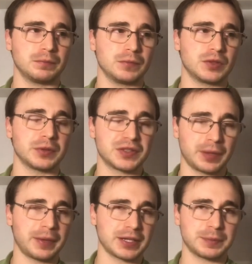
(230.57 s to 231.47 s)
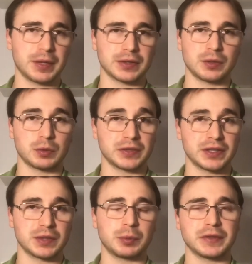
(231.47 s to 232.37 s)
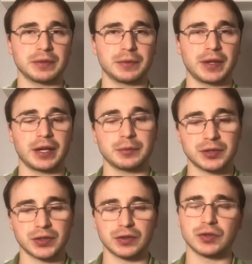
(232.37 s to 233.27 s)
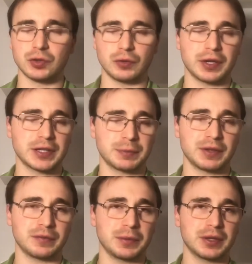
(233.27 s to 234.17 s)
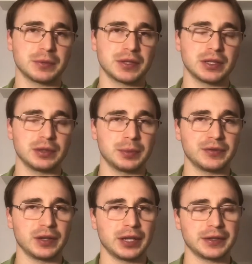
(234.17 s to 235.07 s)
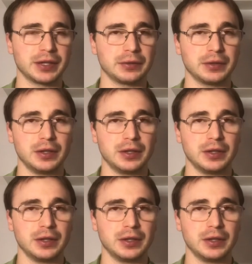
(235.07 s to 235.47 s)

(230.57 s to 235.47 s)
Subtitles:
So in some aspects, I wasn't disappointed with that. It was just the story aspect for me that was a little bit of a letdown.